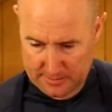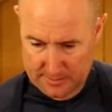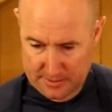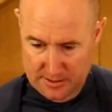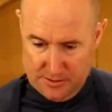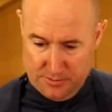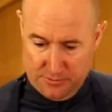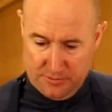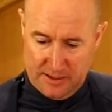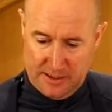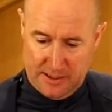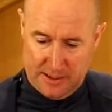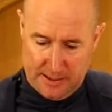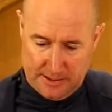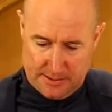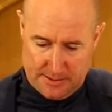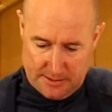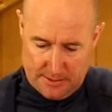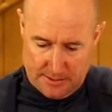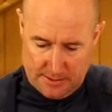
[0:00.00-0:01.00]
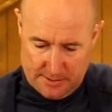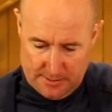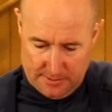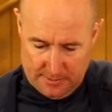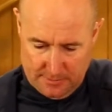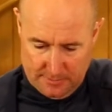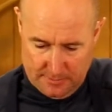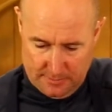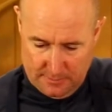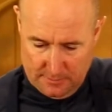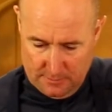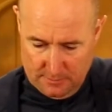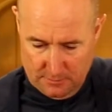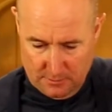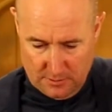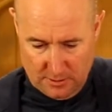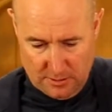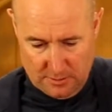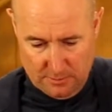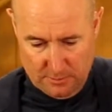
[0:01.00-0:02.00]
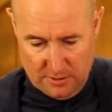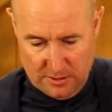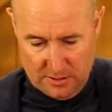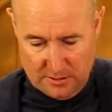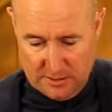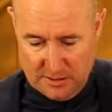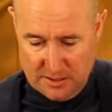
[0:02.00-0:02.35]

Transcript: These ring cutters as